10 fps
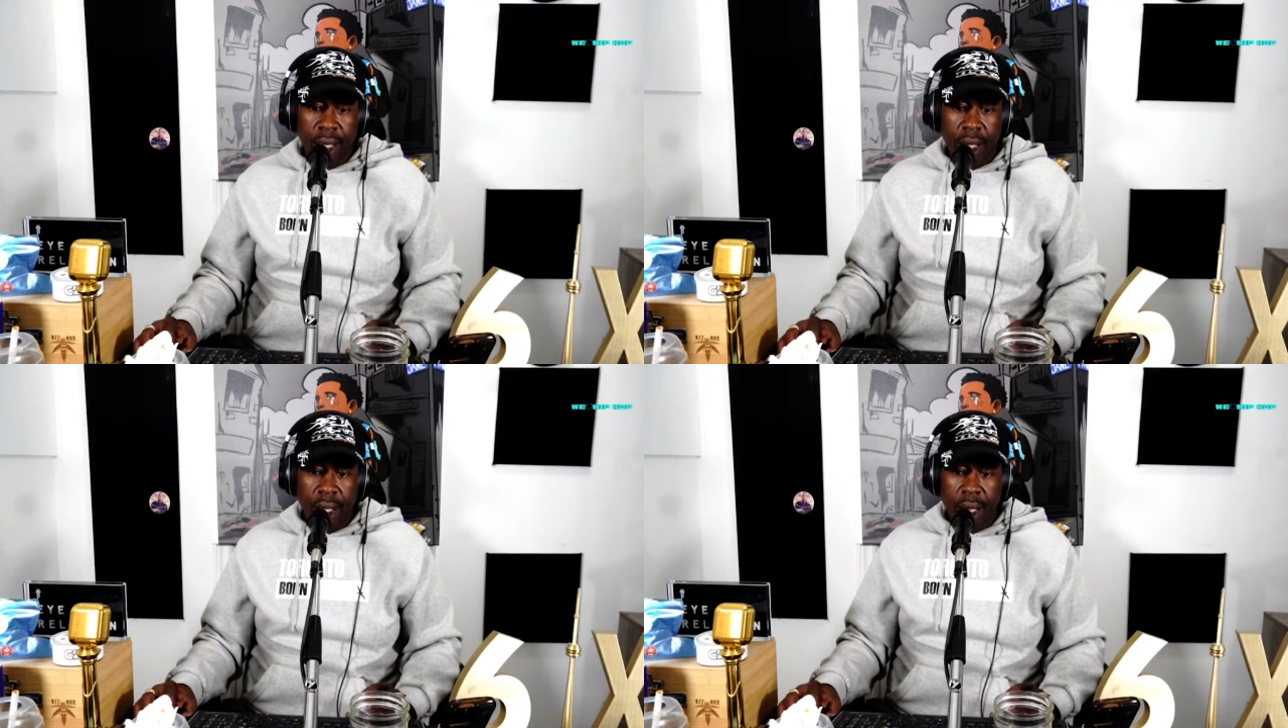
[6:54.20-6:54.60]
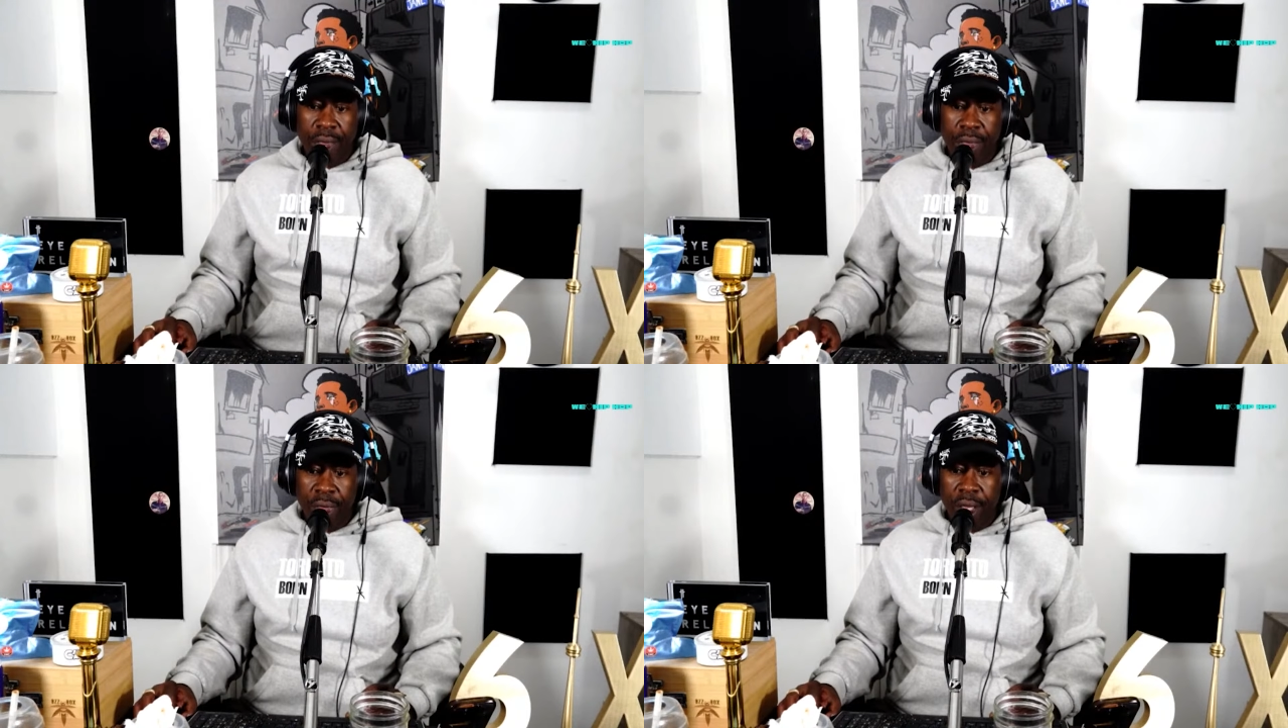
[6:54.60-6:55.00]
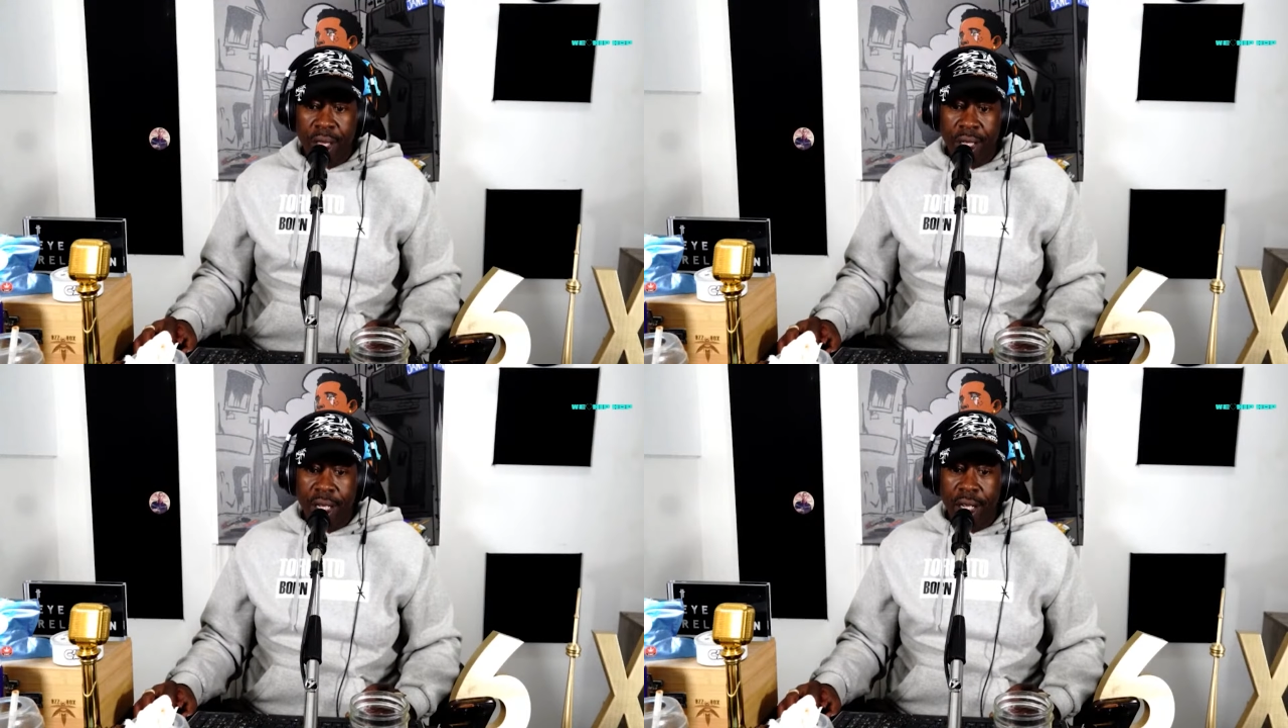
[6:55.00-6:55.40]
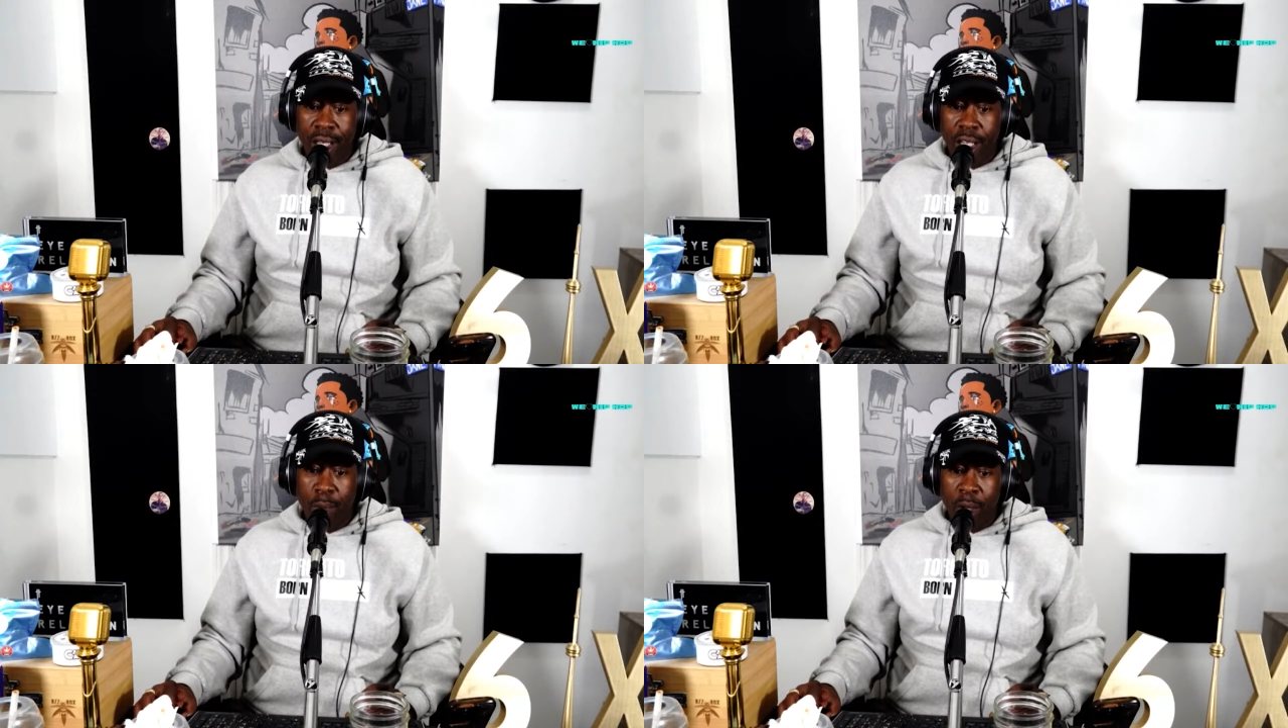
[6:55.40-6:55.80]
I think you did a
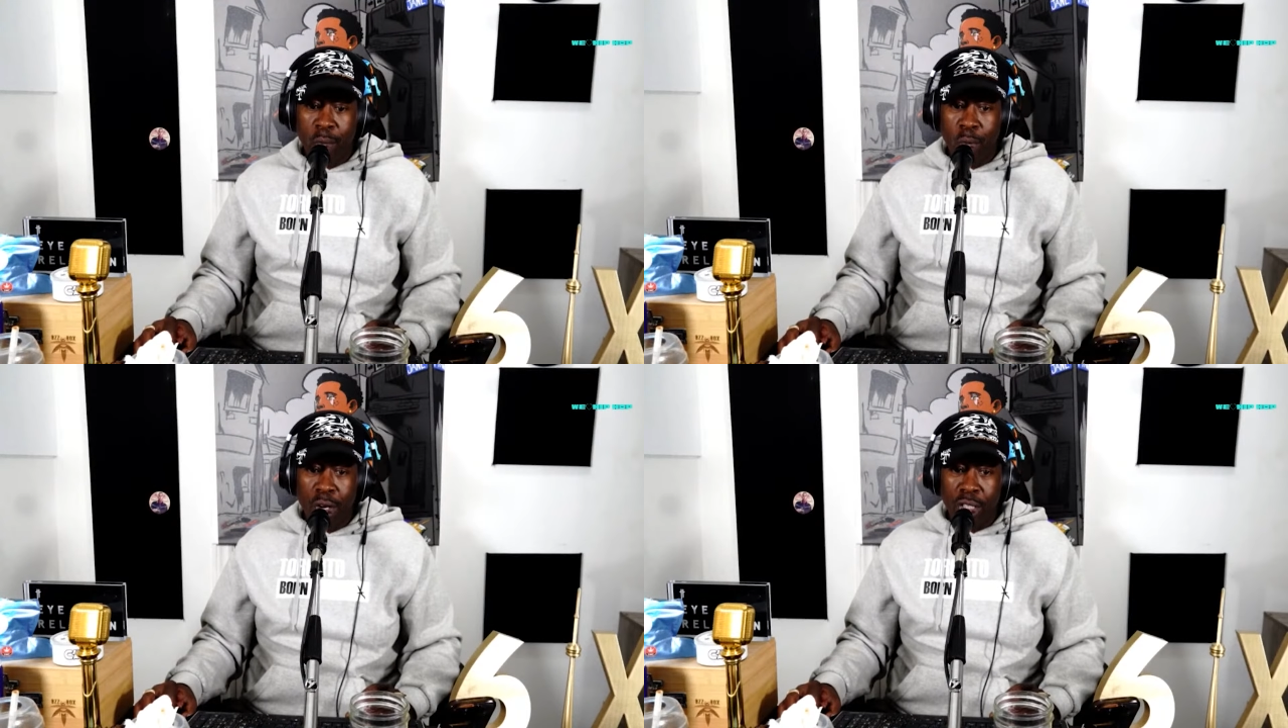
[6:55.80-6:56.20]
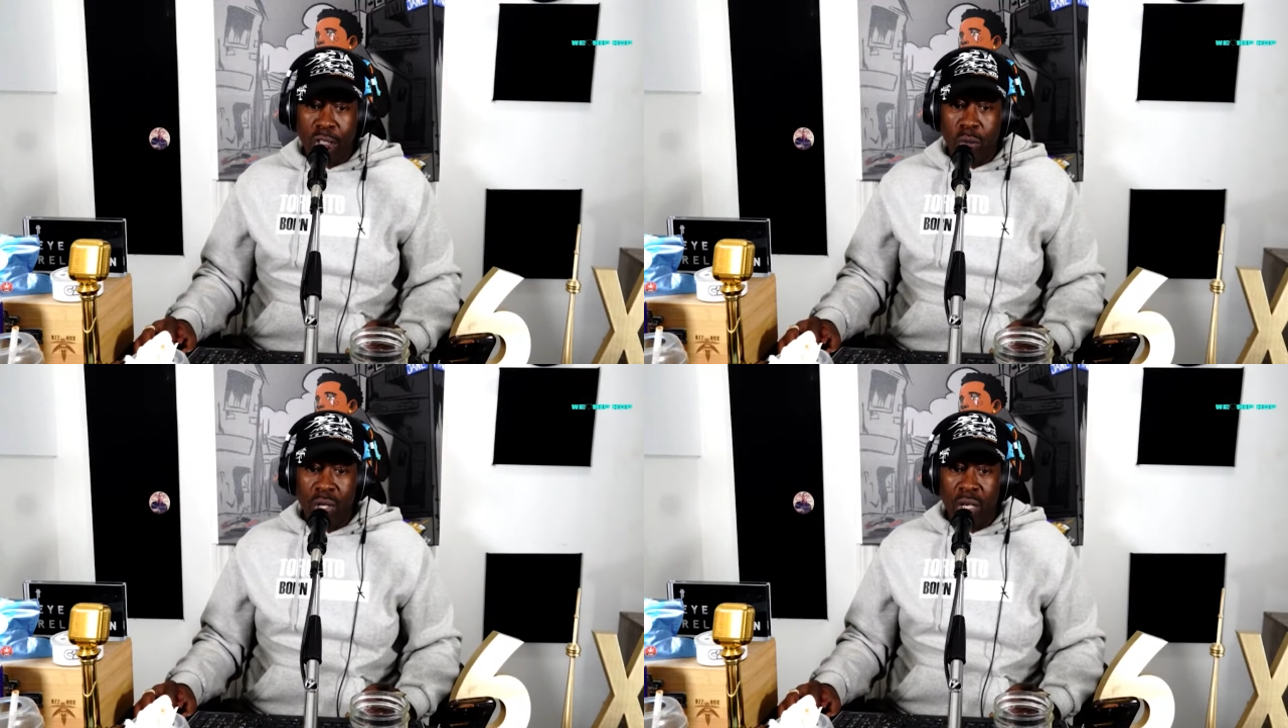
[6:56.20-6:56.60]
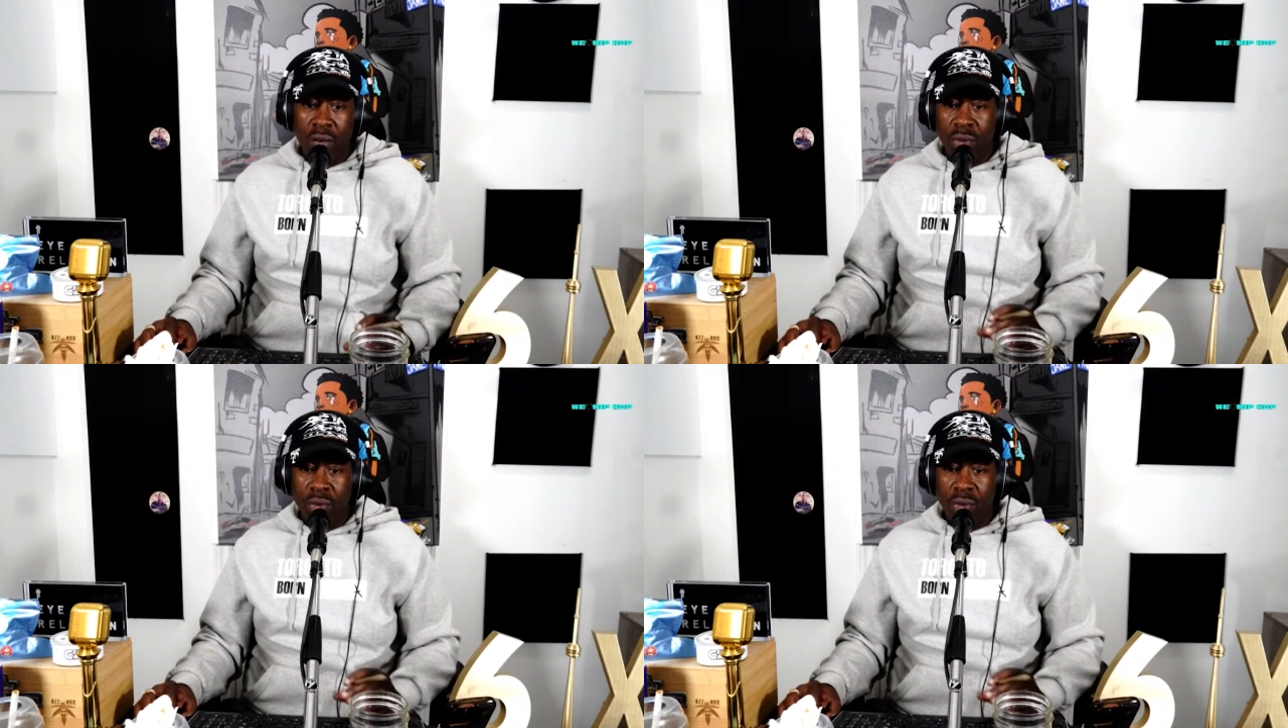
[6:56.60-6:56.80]
little bit more than just do an interview.